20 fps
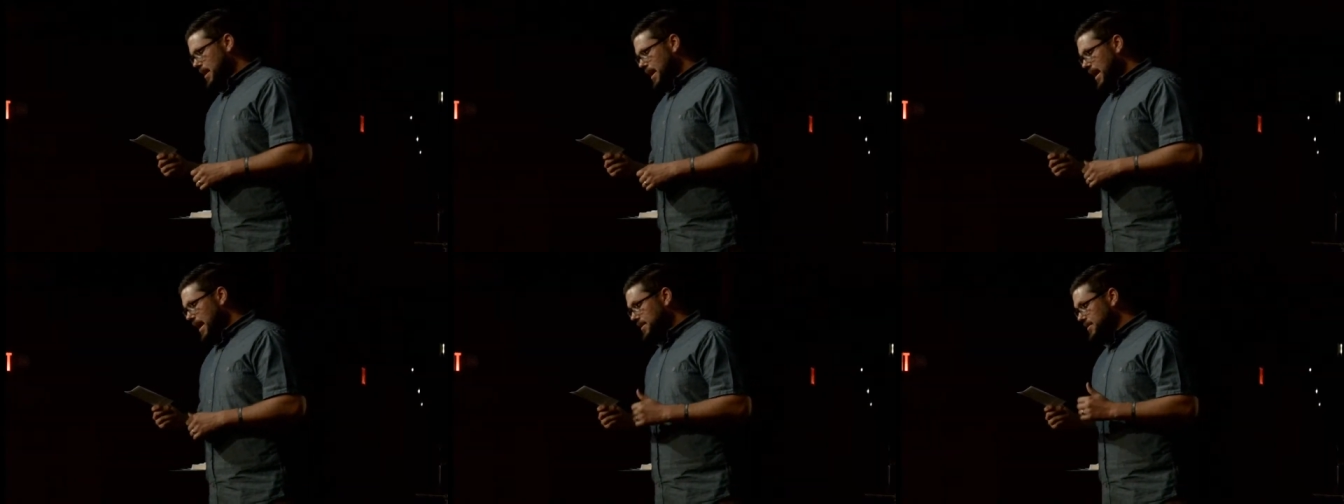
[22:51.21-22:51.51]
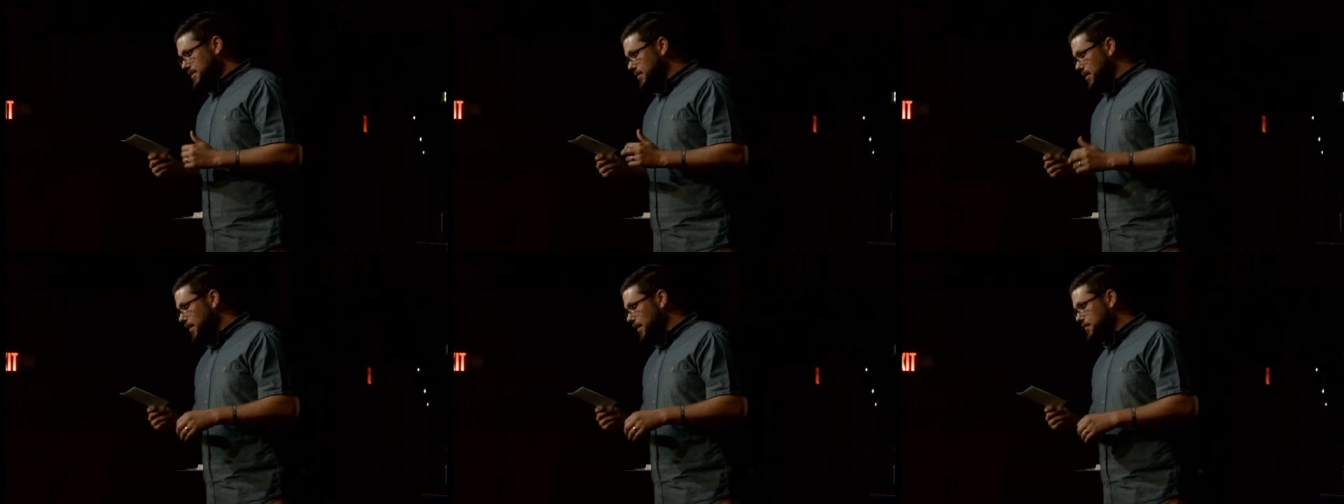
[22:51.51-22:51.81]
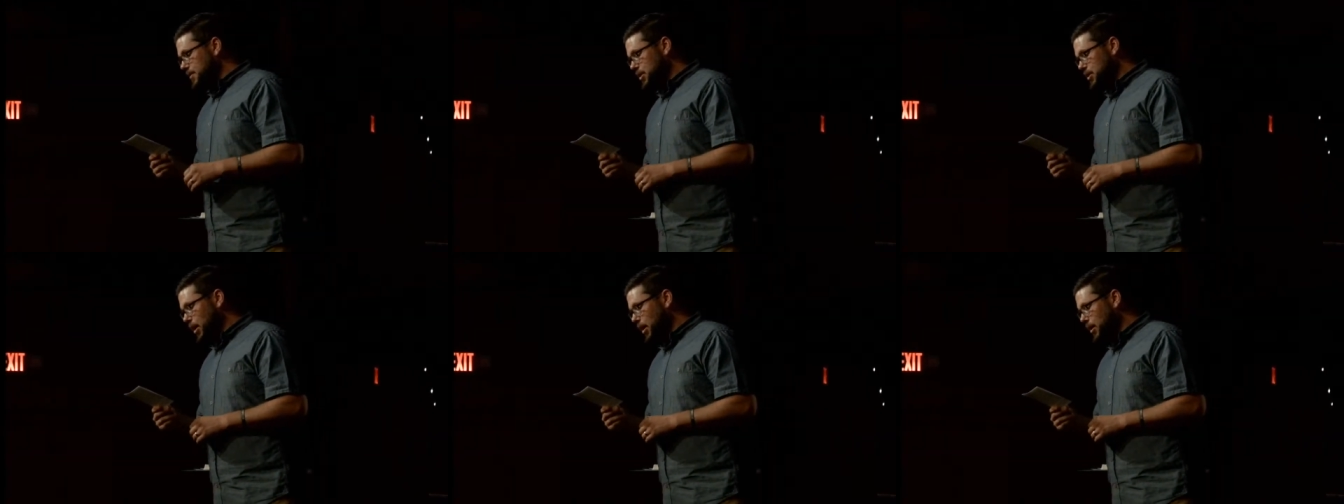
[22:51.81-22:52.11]
His love
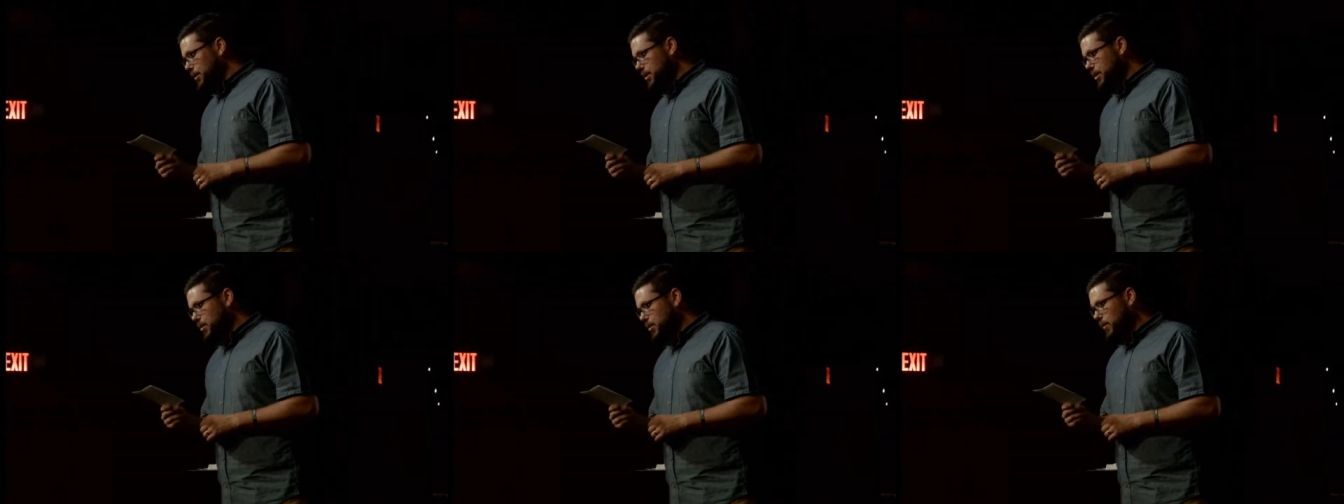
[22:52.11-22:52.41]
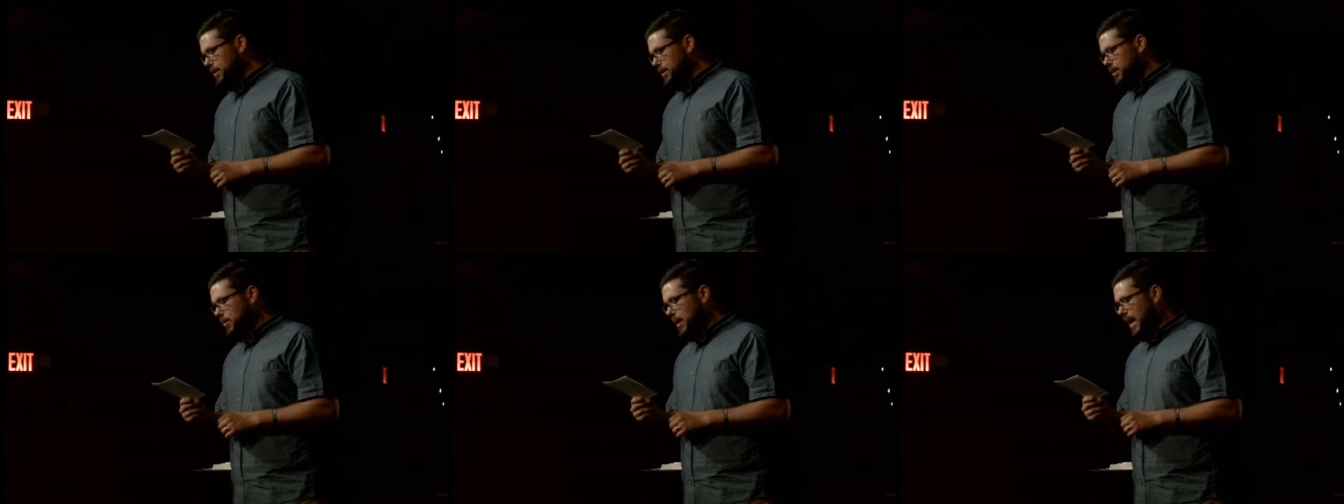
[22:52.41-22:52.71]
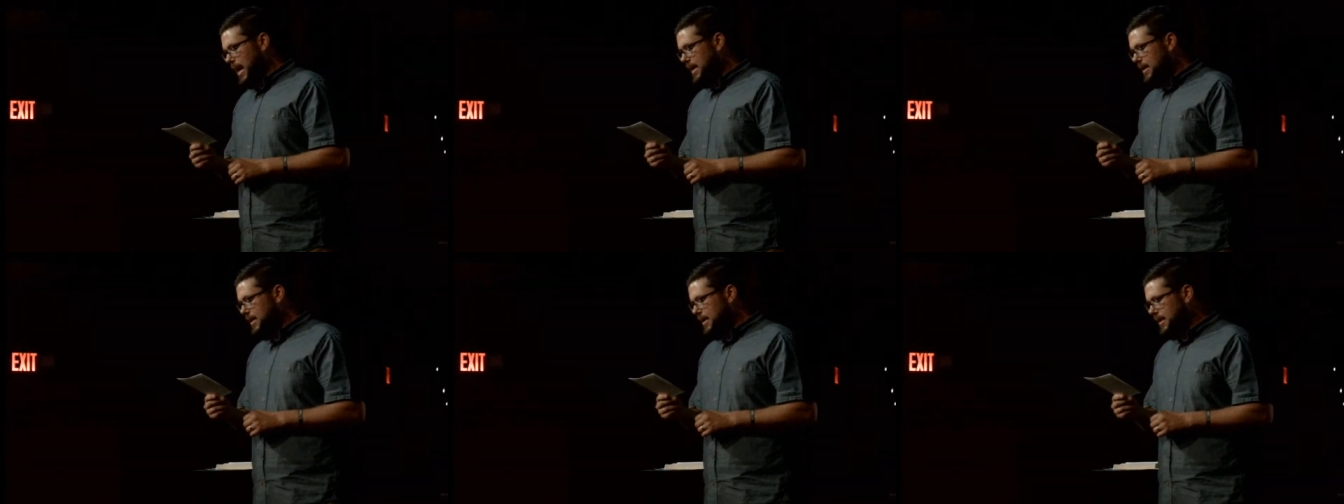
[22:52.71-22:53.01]
saw you when you
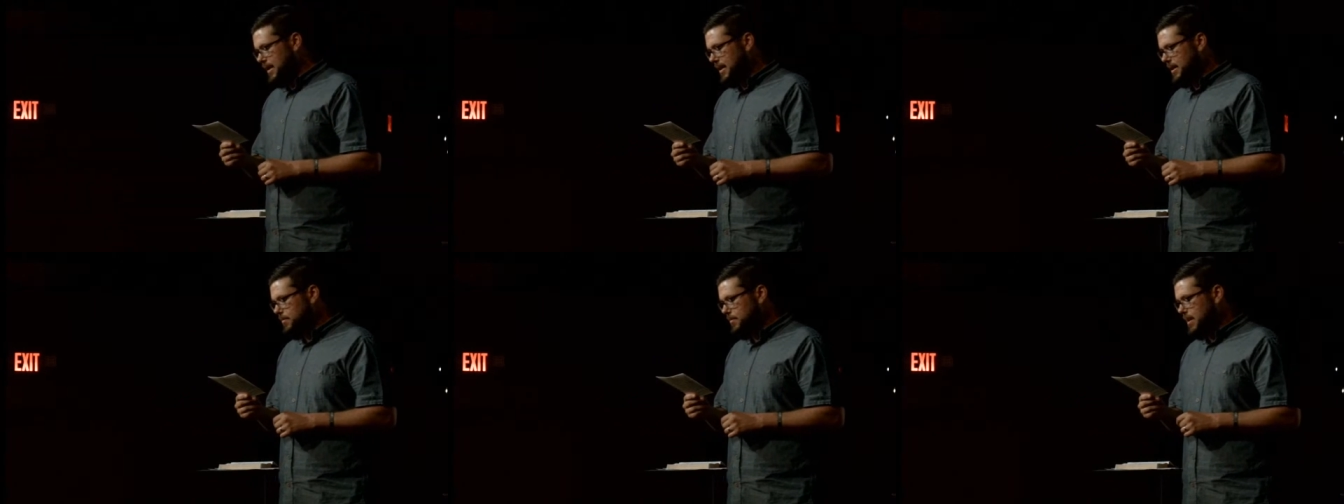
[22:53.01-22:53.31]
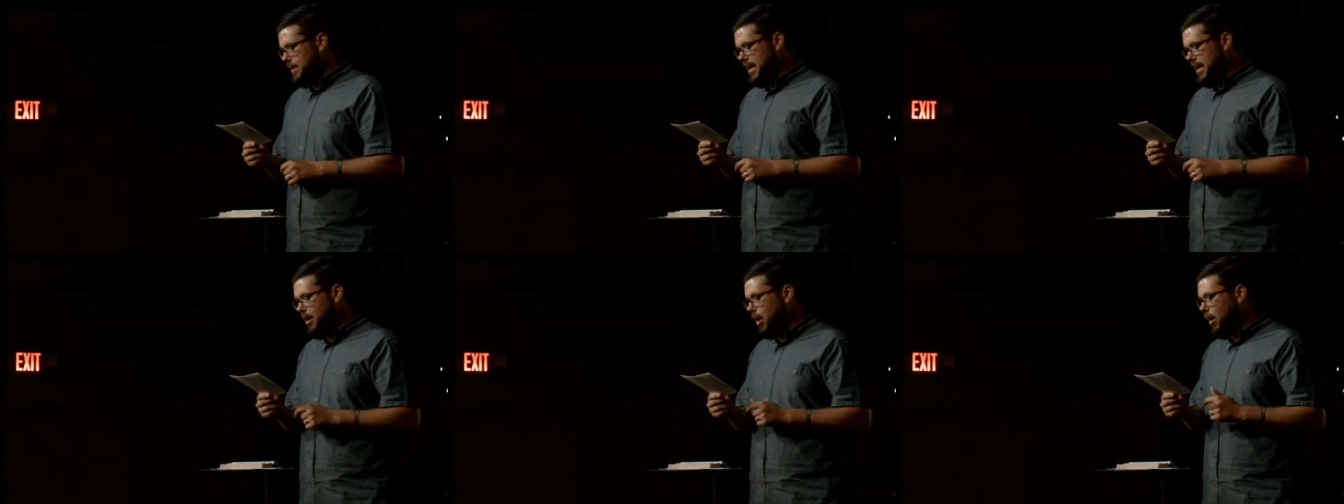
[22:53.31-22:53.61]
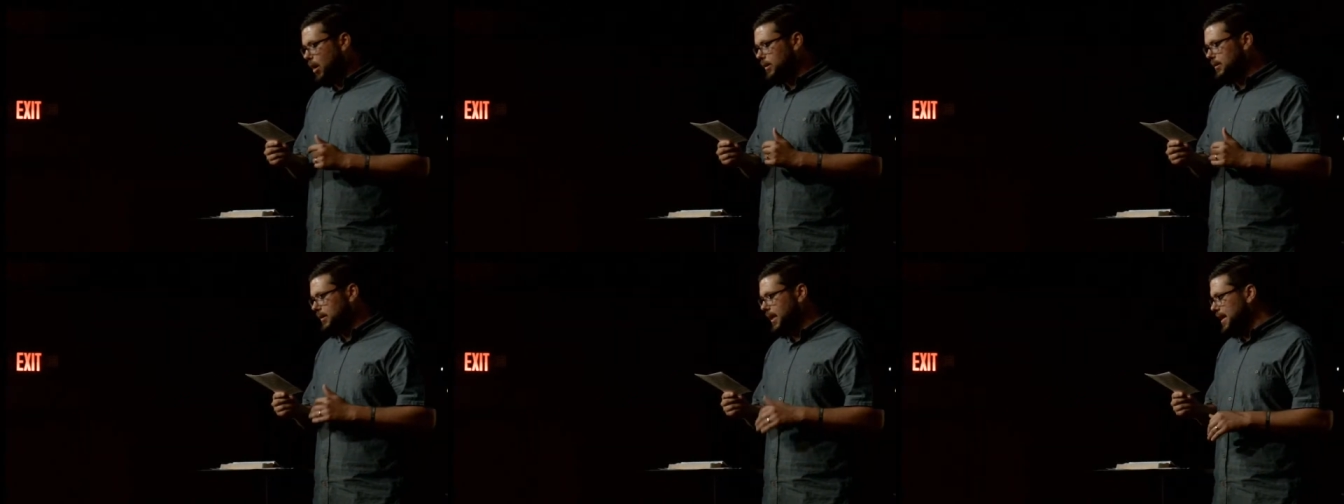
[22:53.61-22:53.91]
hated him, and
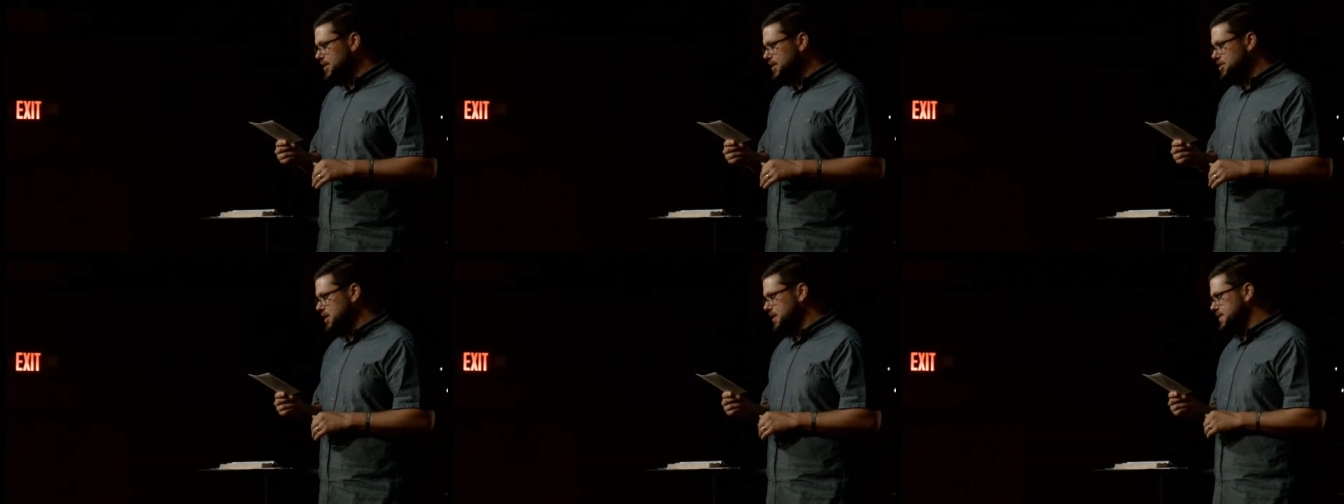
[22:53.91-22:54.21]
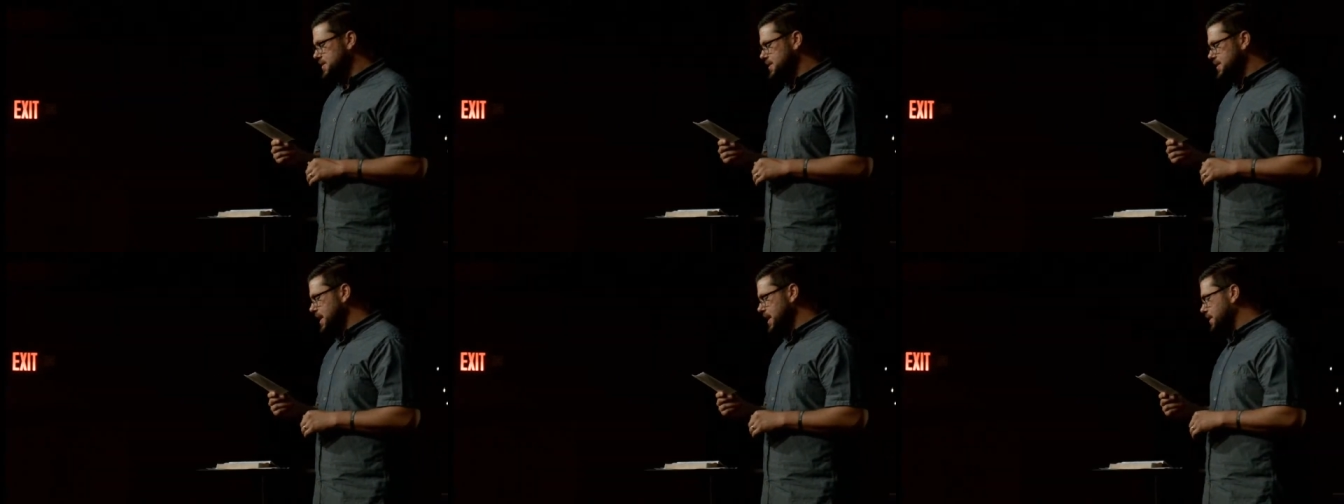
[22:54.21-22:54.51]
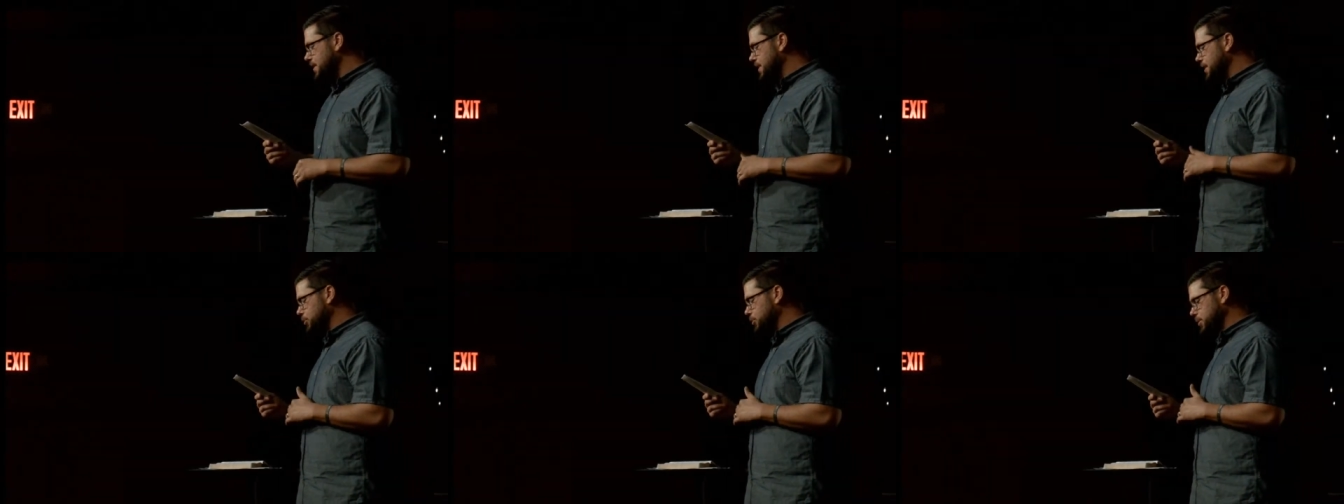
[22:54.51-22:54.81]
all logic
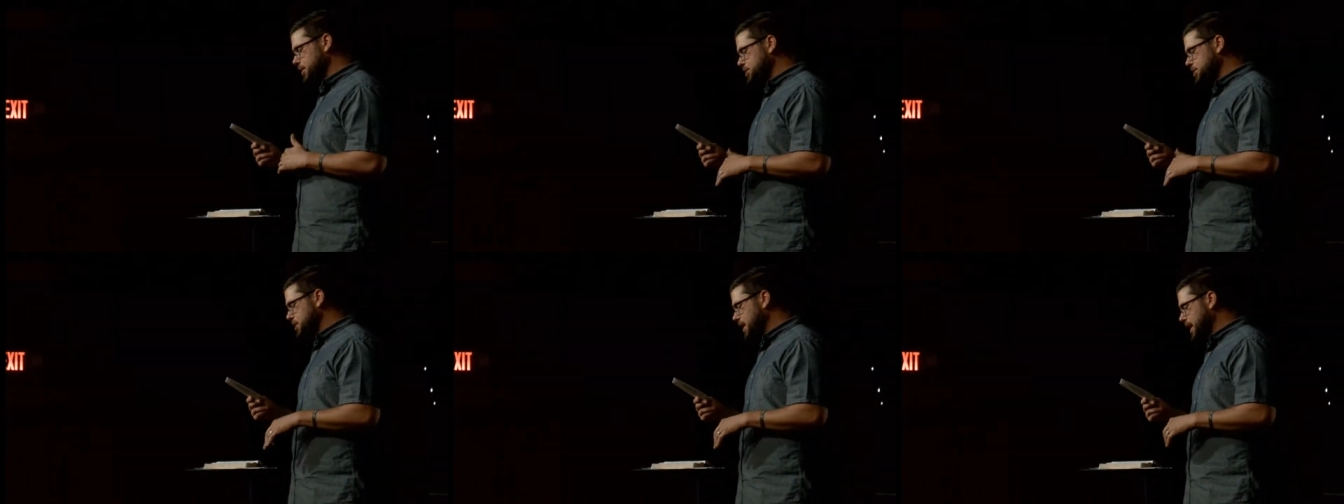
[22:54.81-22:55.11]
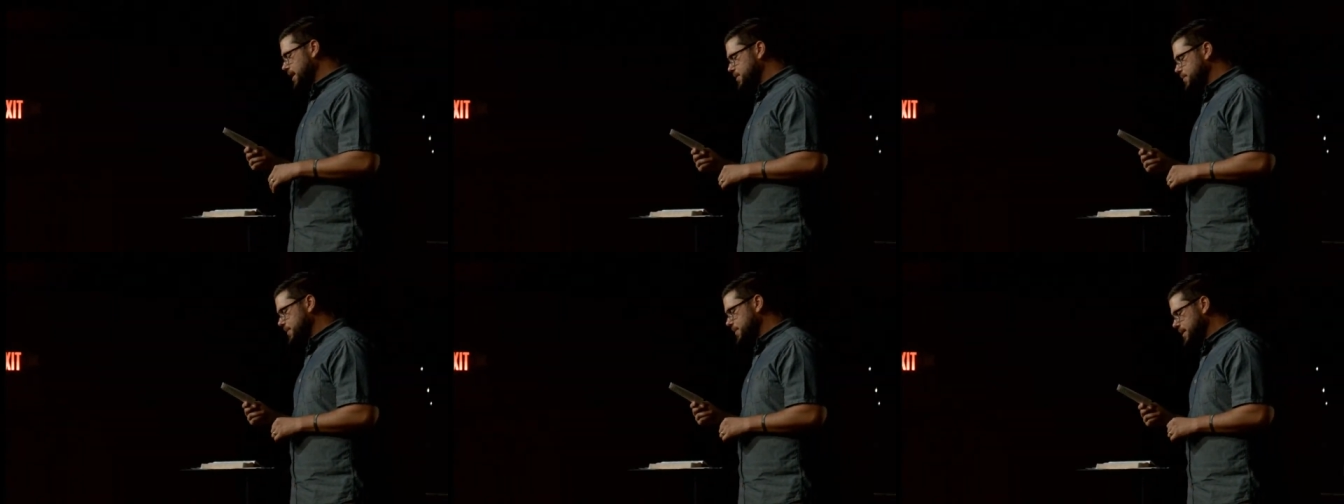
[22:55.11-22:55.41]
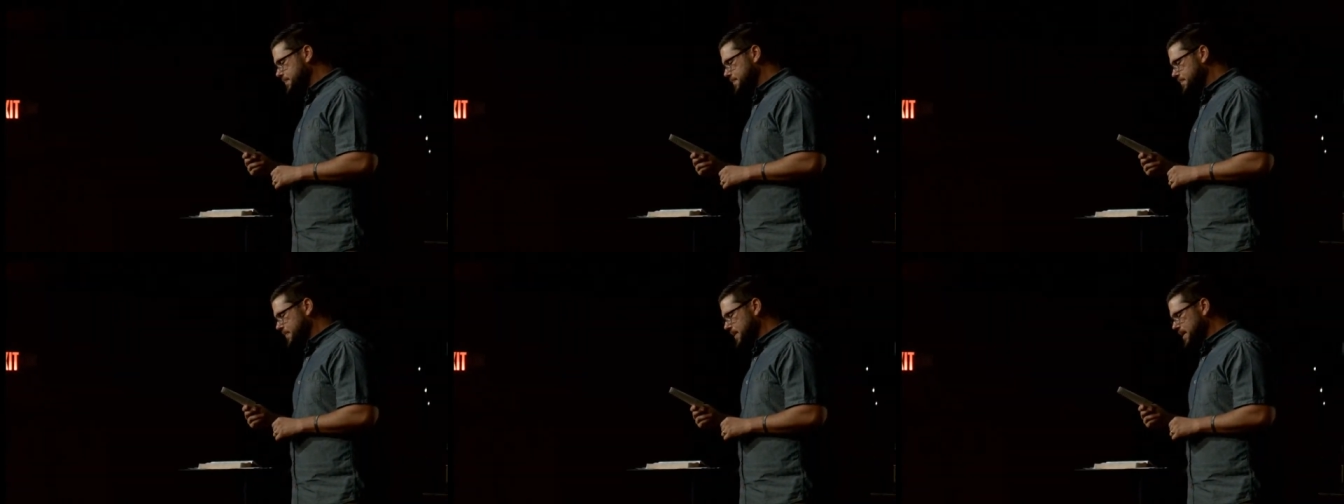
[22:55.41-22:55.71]
said, They'll reject me.